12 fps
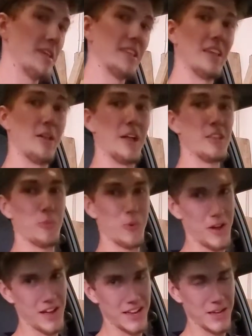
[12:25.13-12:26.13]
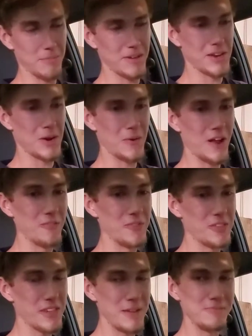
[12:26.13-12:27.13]
Now that's where I come in. Around the
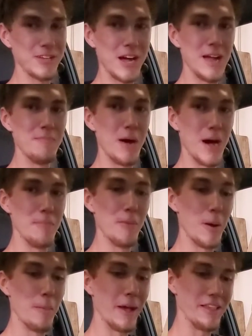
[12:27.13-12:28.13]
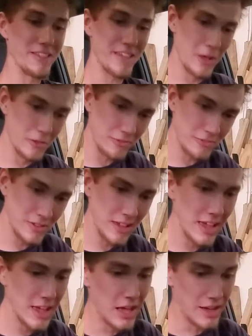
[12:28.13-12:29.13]
same time, I bought myself
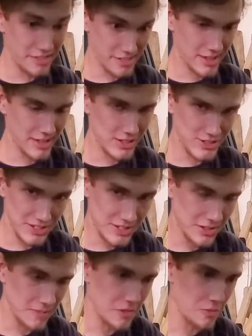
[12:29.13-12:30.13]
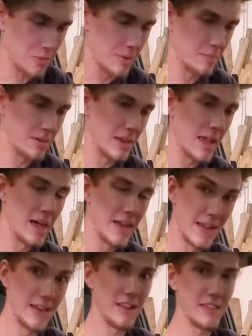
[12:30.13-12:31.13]
a second gen, not this one, but a
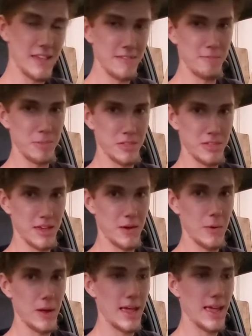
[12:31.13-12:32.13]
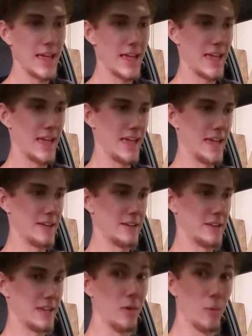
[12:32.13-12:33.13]
97 Paseo.
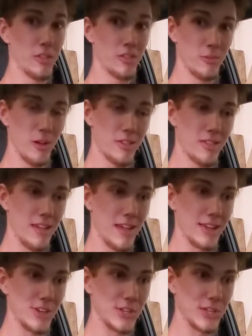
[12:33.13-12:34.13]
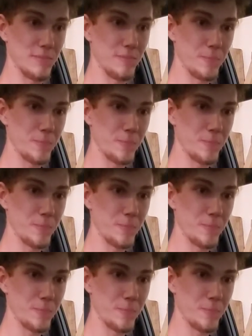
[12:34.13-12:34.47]
And it wasn't rusty actually,